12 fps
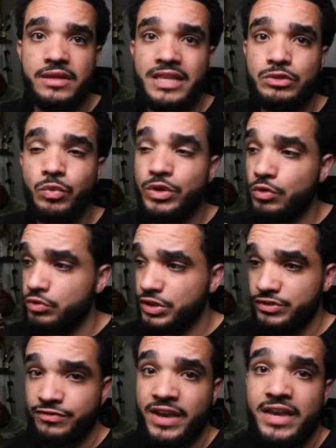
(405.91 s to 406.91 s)
That's when you
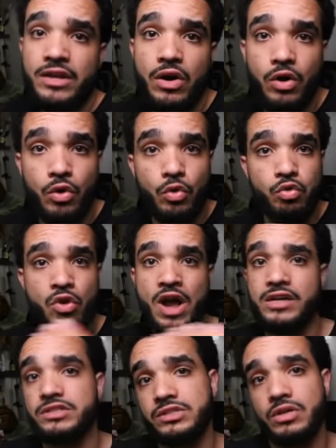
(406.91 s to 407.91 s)
just fade
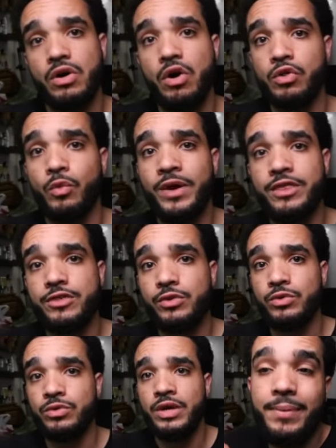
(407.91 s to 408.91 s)
across all the way through.